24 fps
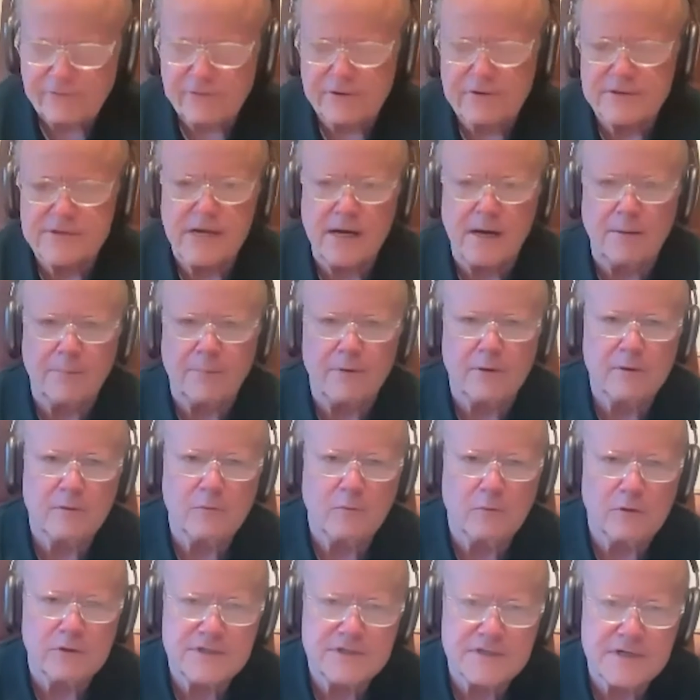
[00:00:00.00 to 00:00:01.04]
for example,
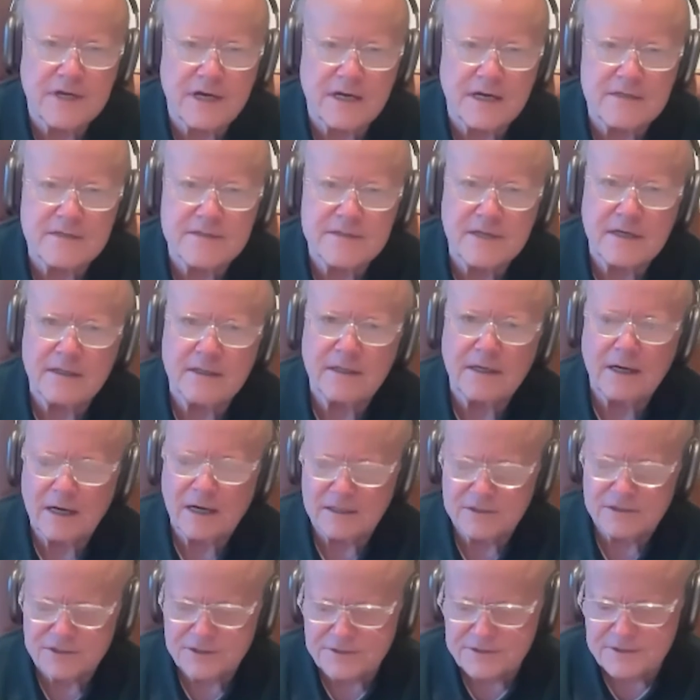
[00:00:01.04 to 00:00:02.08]
which says that
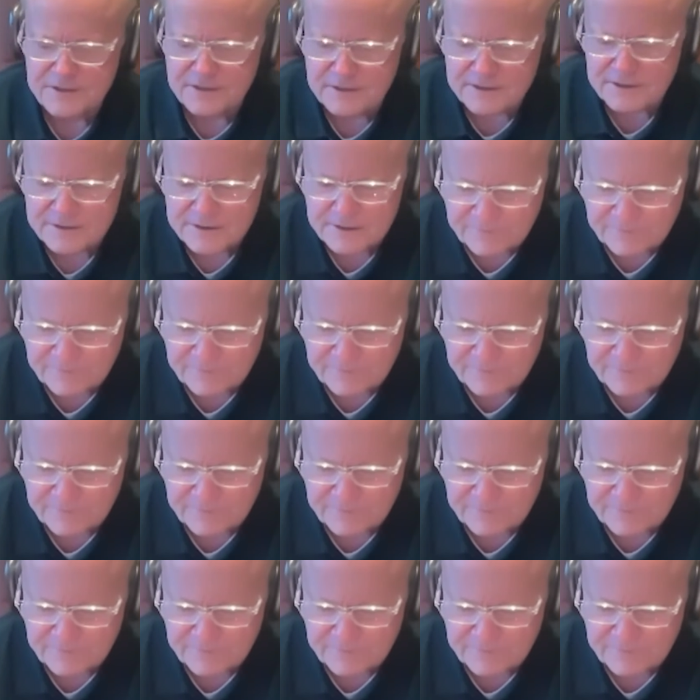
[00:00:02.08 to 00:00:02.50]
consciousness